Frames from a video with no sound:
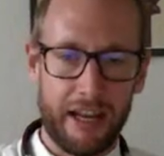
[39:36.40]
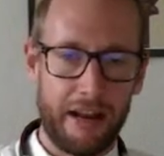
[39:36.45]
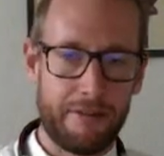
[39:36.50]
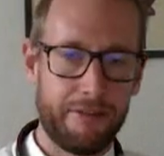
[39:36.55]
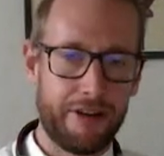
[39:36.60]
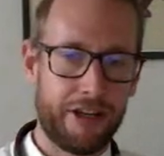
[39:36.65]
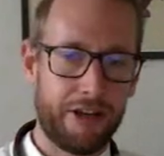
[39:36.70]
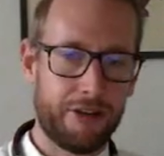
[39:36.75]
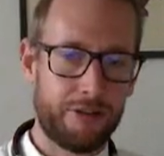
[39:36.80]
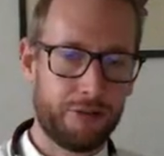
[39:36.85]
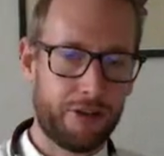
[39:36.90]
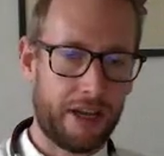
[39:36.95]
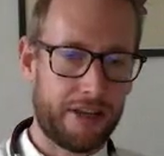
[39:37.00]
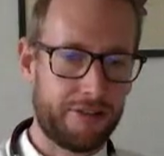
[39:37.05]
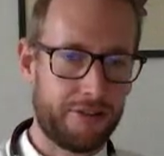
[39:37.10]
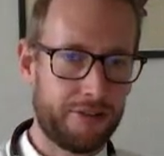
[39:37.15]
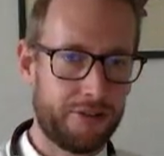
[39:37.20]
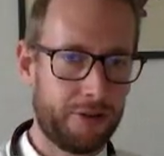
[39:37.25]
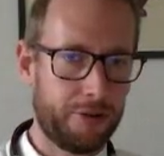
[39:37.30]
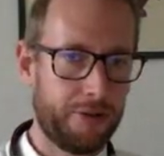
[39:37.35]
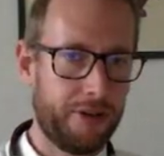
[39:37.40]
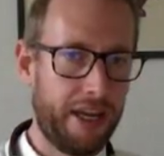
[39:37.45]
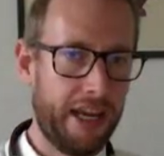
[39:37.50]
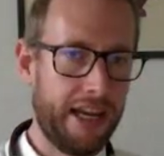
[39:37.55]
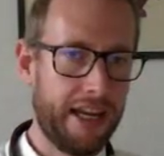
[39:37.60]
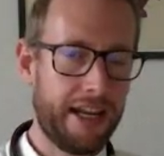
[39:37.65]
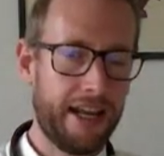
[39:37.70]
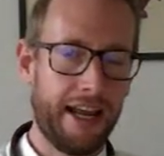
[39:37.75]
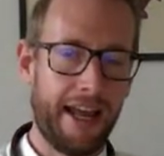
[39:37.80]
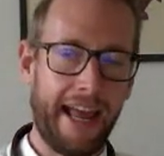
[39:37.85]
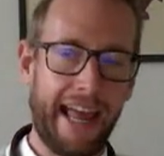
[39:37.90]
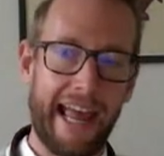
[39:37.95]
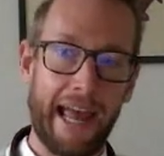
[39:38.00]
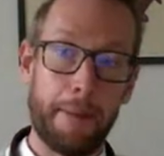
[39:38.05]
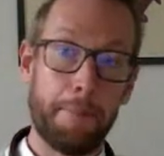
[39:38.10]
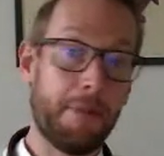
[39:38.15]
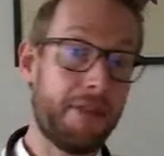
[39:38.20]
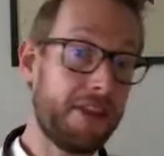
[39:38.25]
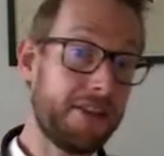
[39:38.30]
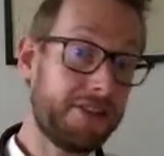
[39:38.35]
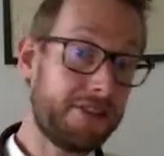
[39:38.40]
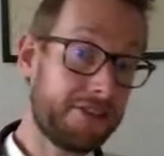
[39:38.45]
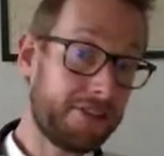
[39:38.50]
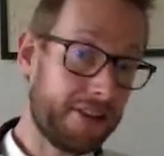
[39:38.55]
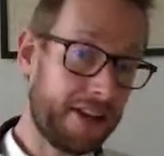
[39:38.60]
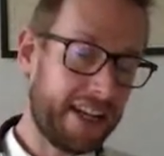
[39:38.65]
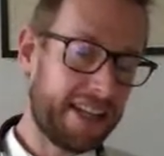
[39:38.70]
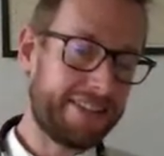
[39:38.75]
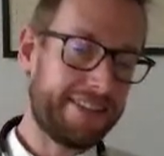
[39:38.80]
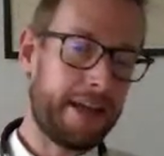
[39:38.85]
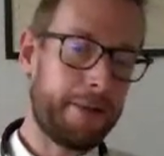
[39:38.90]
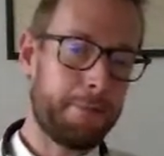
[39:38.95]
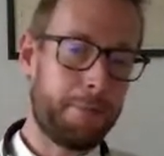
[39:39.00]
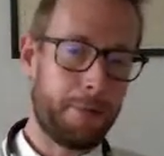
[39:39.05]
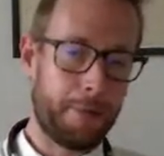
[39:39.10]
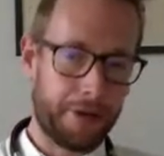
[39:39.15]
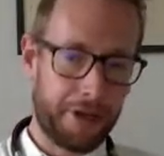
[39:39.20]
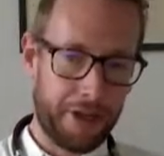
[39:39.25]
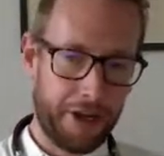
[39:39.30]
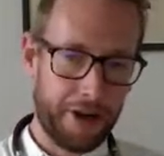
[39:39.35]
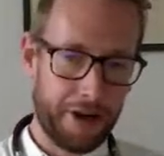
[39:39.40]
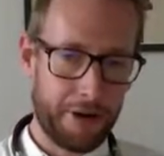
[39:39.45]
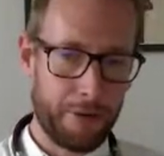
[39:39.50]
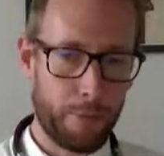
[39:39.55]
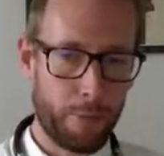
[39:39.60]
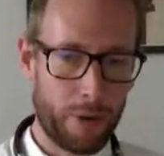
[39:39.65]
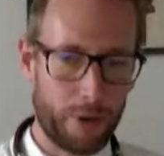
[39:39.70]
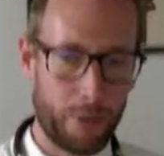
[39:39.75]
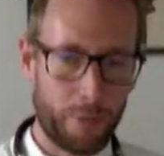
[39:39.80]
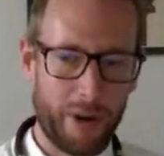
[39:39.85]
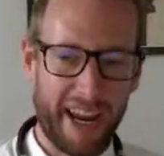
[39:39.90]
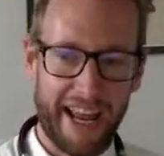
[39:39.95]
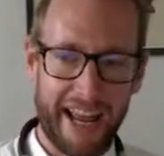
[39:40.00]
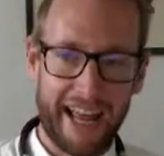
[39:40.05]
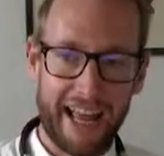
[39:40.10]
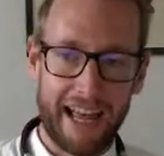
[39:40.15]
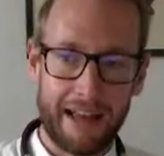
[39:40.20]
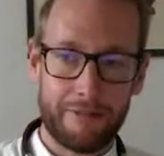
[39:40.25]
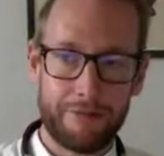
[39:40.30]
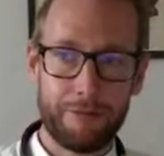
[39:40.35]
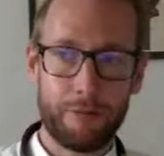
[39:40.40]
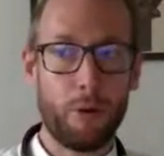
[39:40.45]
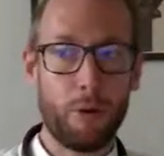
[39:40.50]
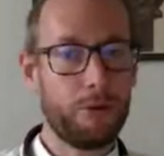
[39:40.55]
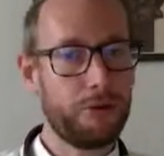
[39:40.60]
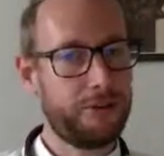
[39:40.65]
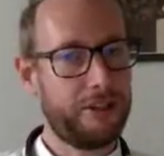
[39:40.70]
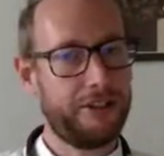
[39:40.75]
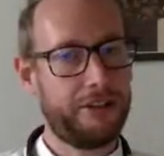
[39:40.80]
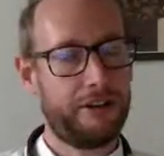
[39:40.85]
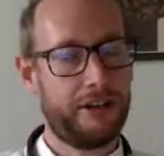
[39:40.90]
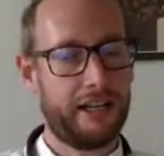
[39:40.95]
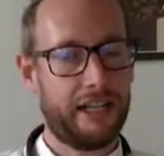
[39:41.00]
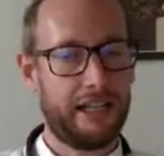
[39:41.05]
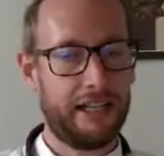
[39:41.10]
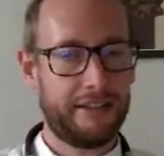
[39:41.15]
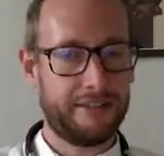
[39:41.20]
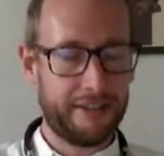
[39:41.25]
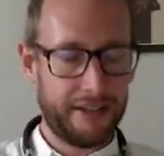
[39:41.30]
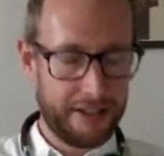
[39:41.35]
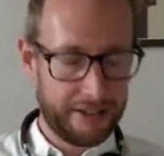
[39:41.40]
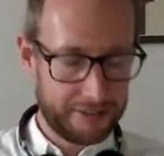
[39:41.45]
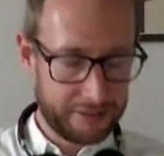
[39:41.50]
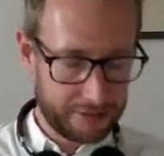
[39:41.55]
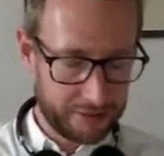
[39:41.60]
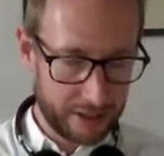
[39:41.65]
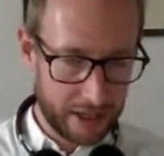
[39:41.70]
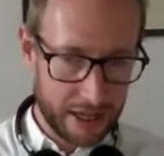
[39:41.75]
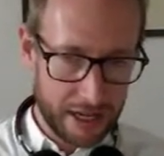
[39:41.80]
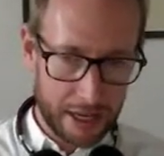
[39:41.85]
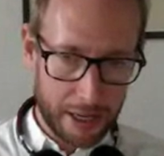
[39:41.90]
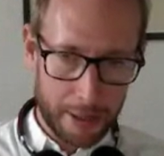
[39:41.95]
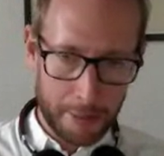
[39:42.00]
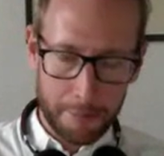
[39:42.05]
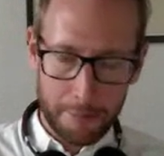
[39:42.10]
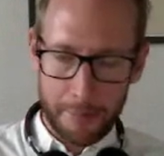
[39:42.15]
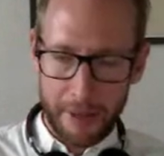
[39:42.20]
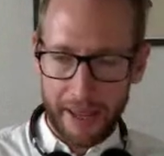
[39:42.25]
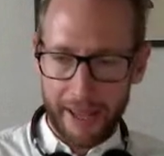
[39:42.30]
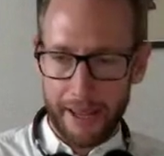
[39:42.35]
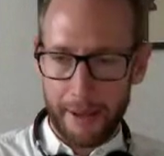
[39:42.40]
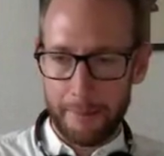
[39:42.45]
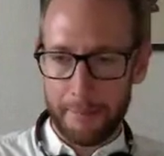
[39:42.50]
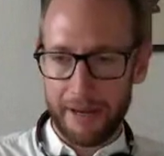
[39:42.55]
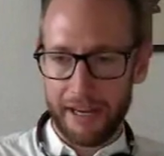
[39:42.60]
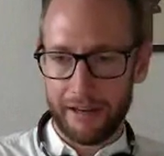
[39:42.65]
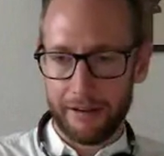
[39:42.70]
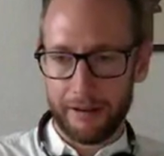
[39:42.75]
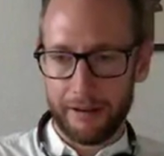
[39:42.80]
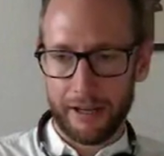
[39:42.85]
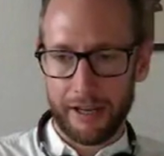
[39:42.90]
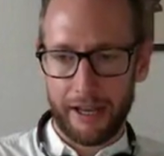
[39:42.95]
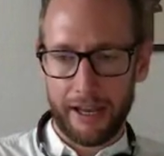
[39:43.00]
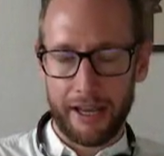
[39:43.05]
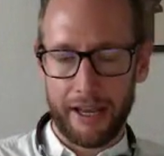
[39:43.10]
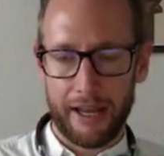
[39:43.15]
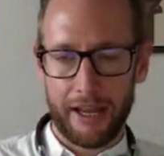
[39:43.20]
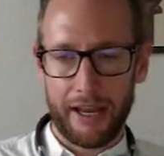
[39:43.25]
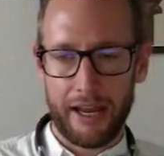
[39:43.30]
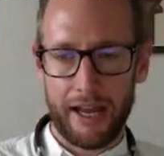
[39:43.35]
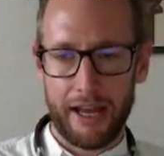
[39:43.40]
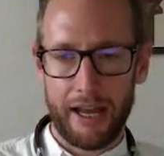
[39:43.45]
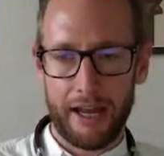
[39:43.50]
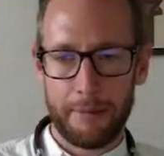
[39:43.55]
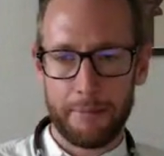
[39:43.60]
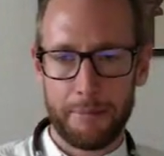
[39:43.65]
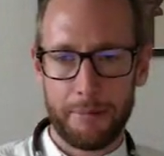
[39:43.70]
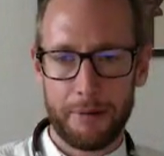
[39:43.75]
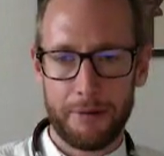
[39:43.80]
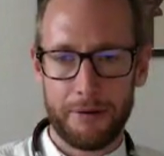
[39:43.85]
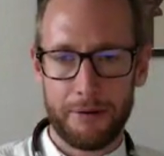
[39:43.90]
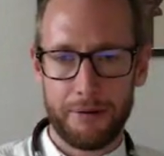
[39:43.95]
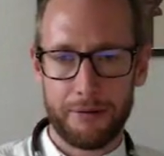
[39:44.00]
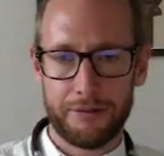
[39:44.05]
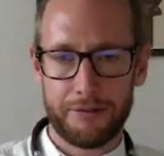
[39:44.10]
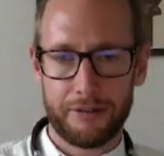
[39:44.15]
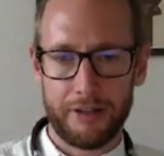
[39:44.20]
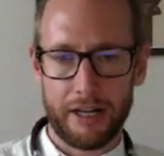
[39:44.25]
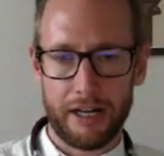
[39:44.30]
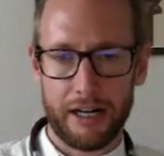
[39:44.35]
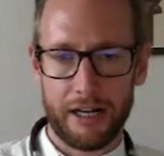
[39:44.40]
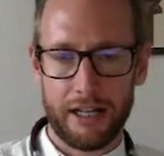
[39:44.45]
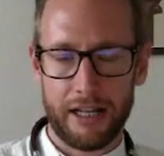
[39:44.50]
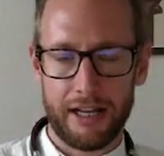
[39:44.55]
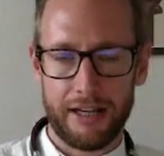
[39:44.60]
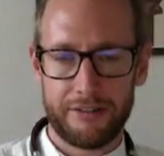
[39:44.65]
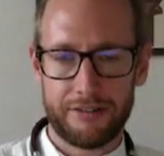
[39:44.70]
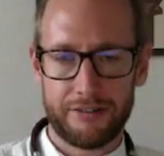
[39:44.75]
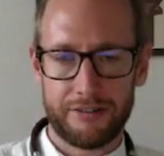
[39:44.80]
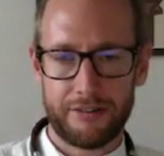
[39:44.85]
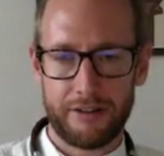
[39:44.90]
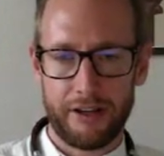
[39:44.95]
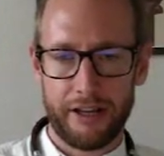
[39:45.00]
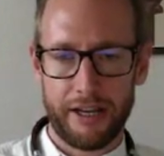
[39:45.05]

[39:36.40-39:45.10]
every use case is unique, but this is an example here where we have call center analytics being produced and analyzed